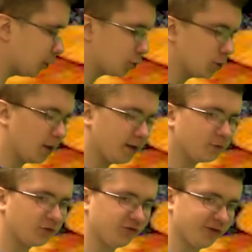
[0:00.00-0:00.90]
lookalike
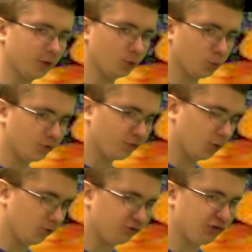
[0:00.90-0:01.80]
to chicken of the woods,
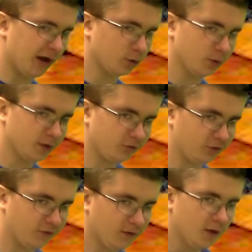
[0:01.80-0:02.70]
known as
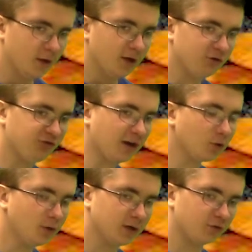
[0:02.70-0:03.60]
jack-o'-lanterns.
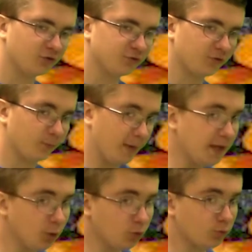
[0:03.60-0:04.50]
Jack-o'-lanterns
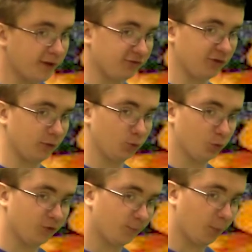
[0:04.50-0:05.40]
may look like chicken of
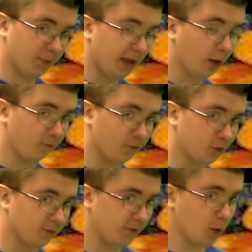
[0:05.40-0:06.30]
the woods, but be careful,
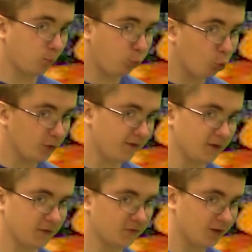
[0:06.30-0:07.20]
because they are
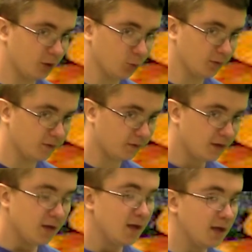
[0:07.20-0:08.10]
poisonous to humans.
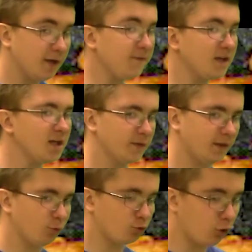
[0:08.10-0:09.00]
If eaten,
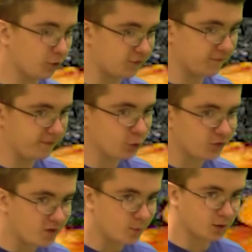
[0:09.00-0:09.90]
they will cause severe
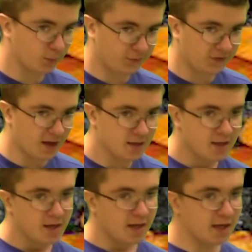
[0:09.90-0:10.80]
stomach upset,
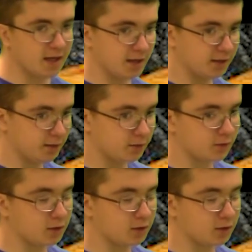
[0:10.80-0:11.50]
and